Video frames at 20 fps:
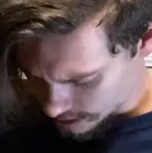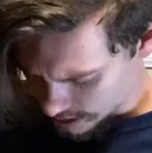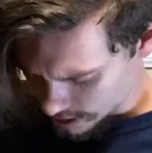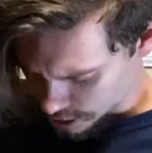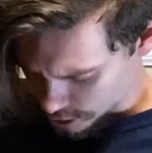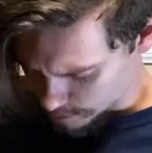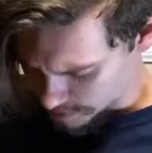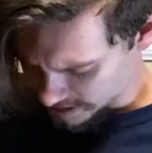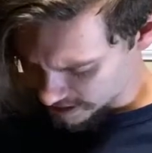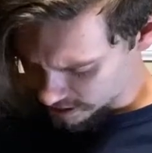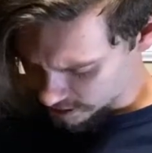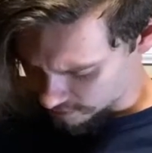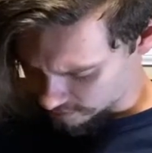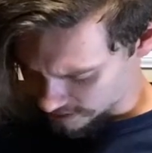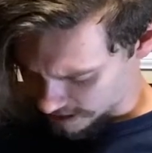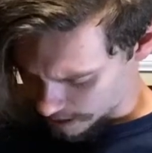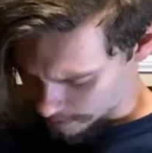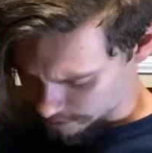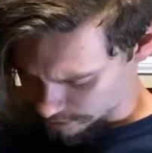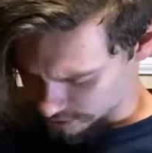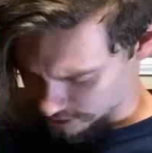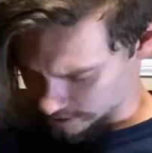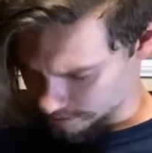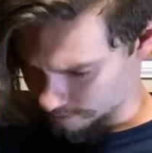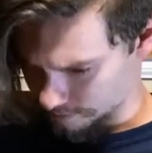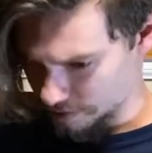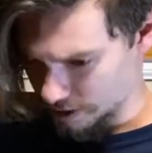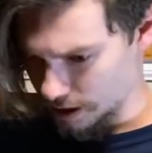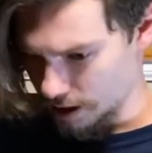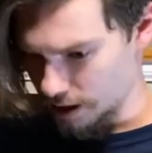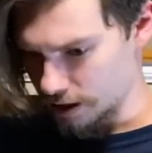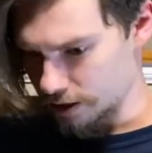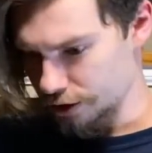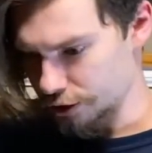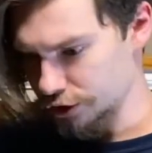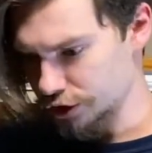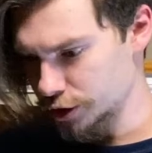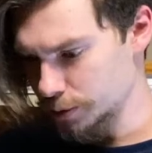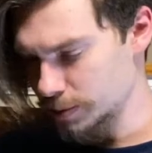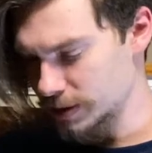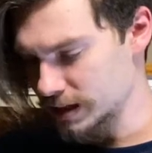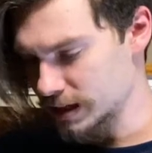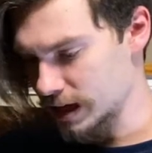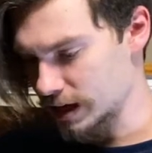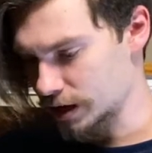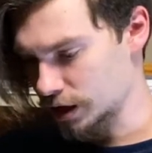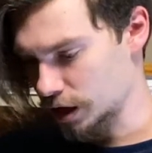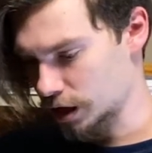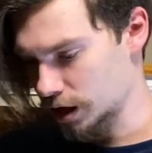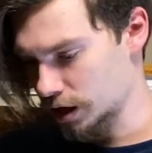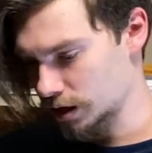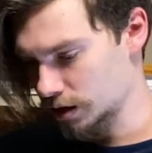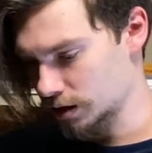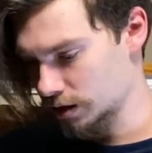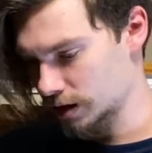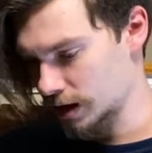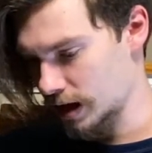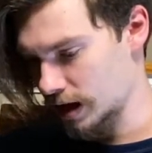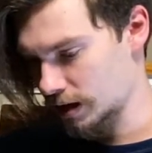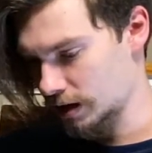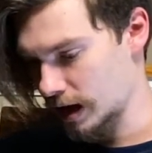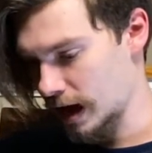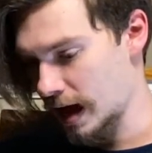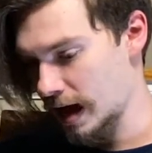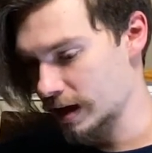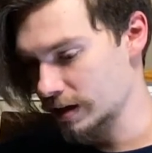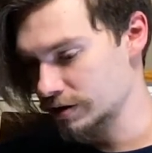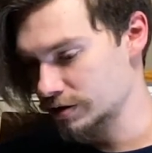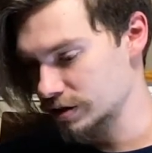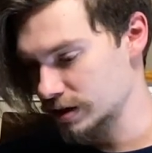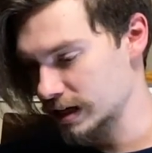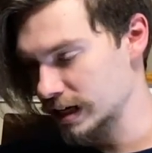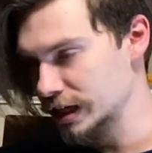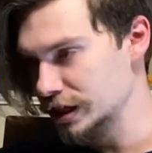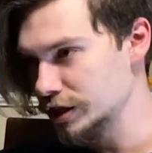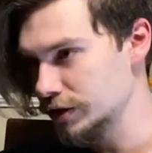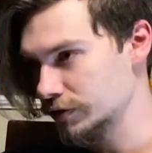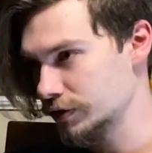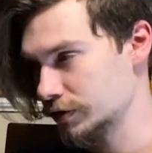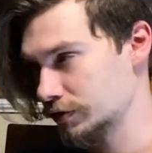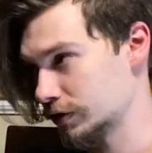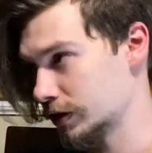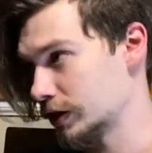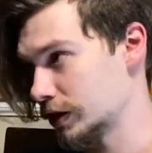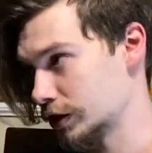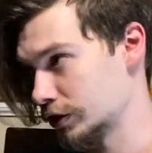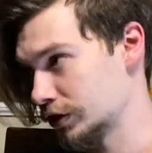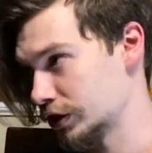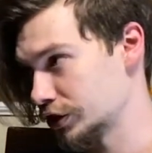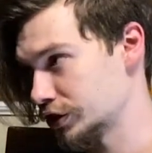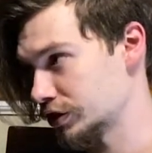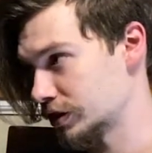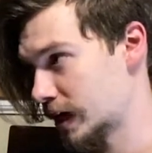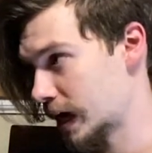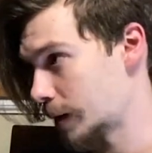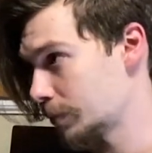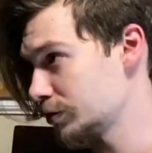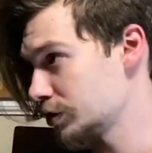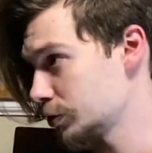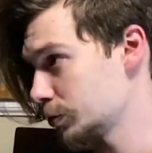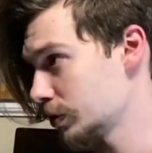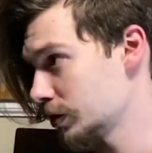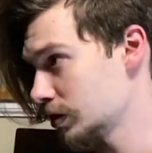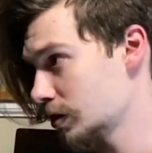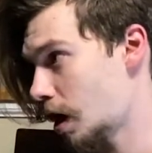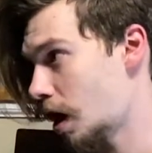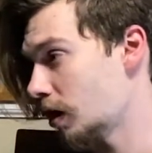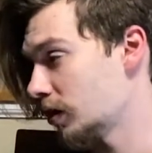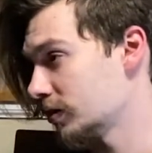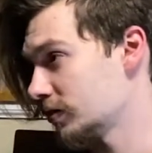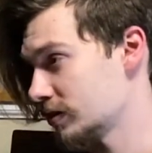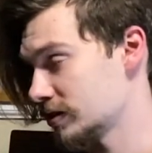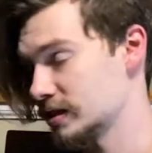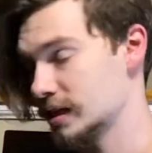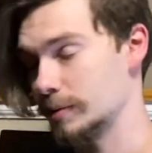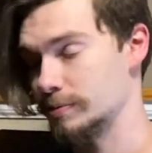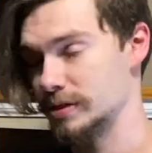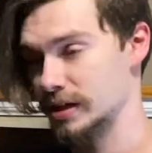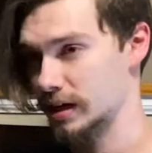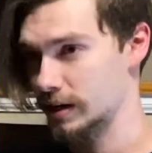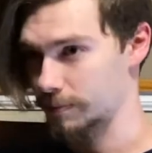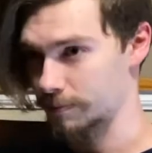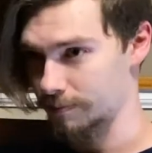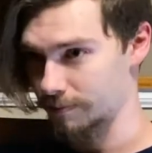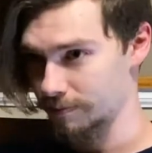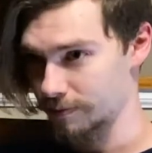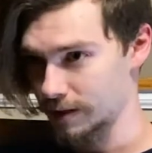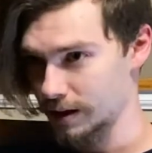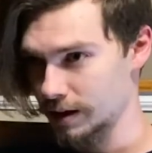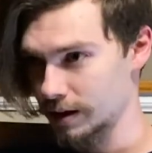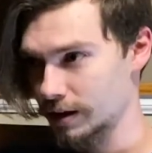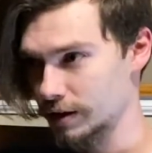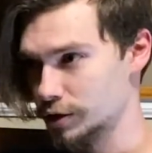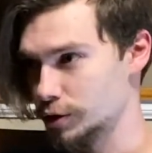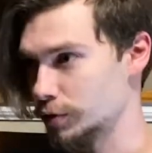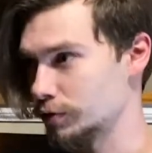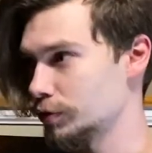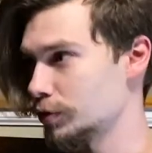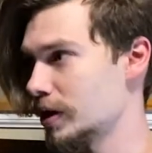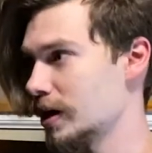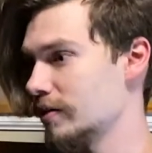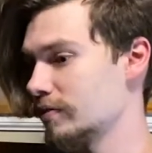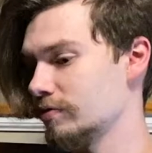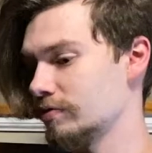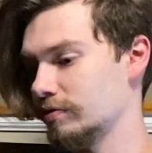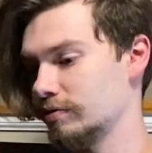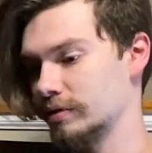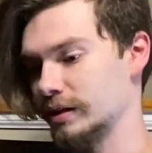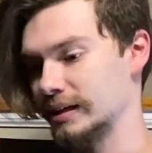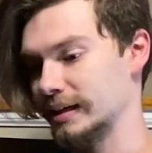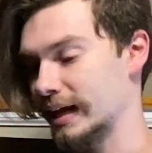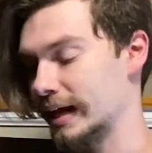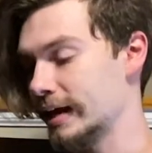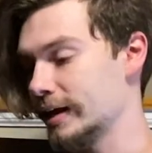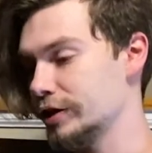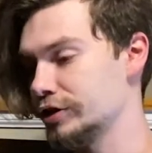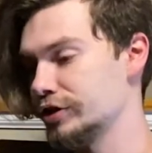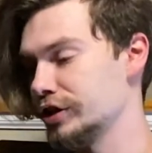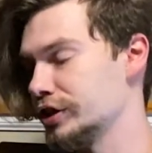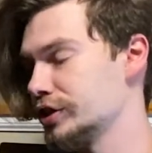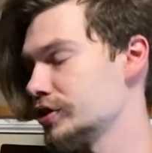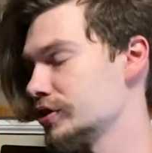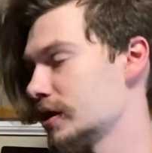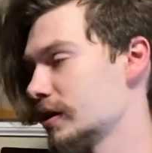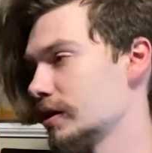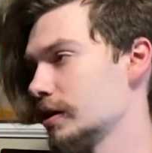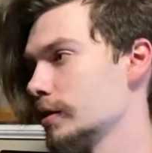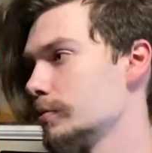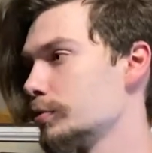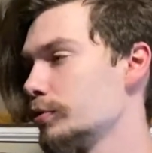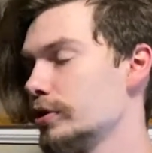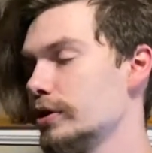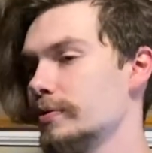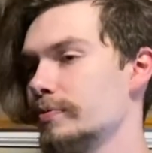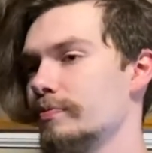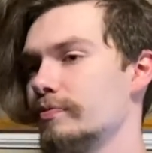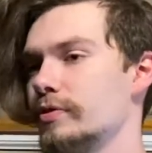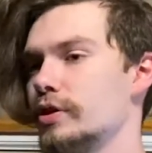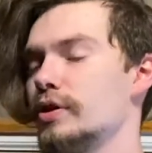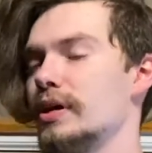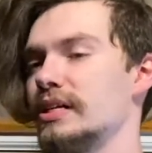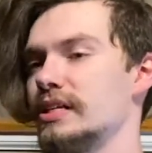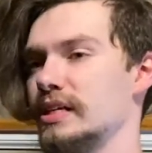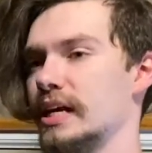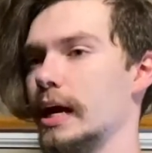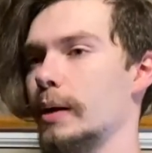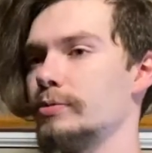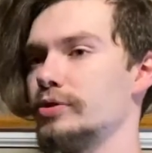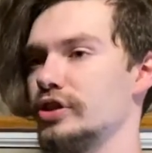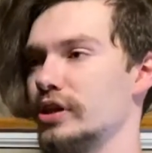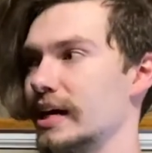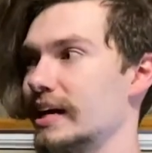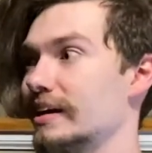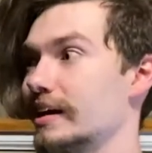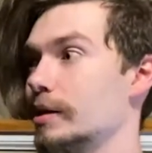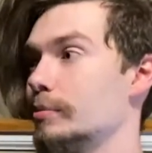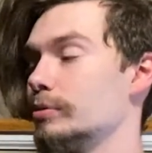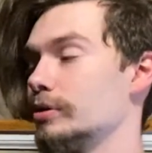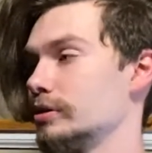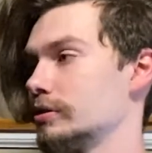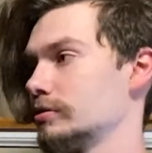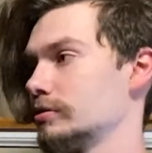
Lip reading: Speaking of capturing, there should be a card that has each of your friendly creature capture one all at the same time. So if you have like 8 creatures out on the board, you get to capture 8 Ember.